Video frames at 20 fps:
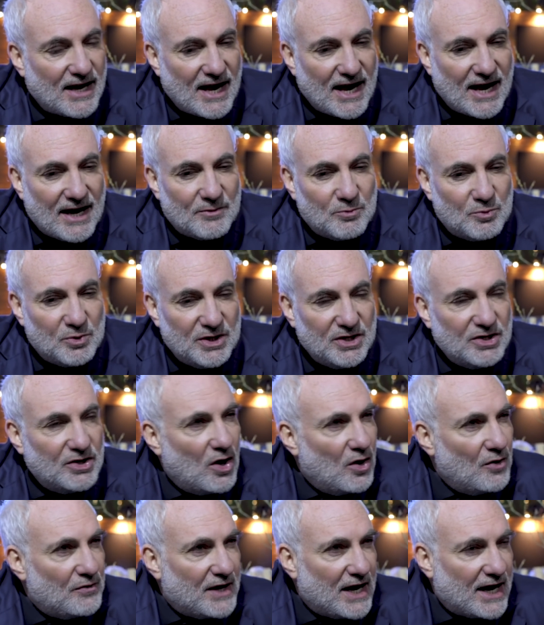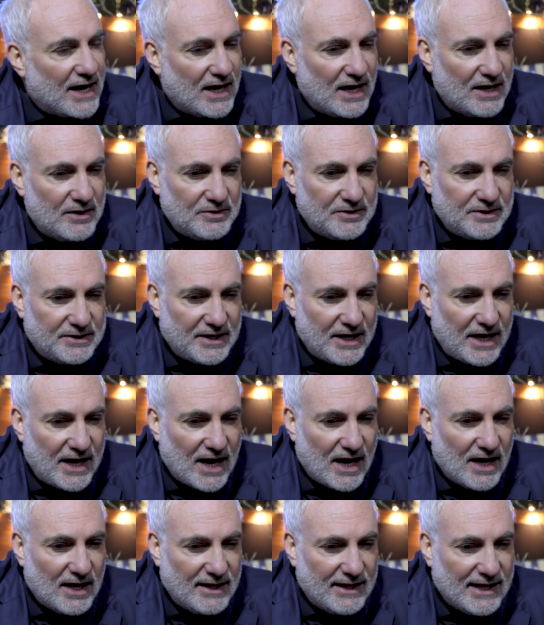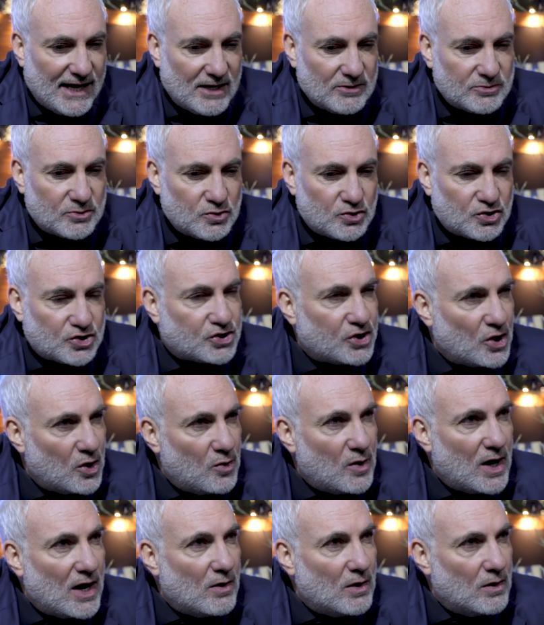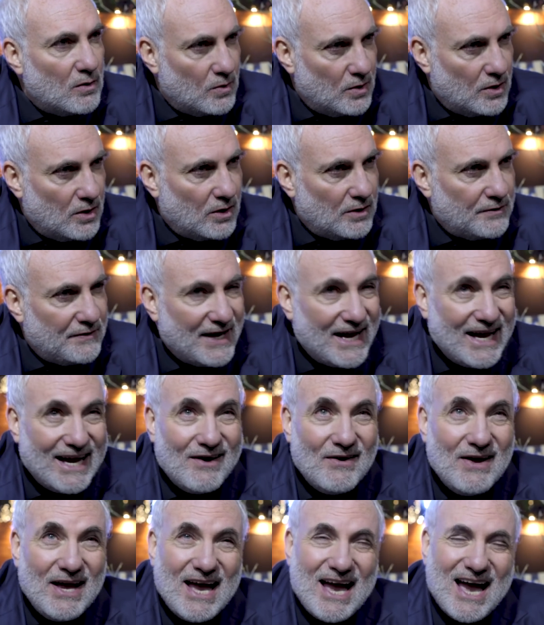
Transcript: And we know that, and they are allowed to show our world now.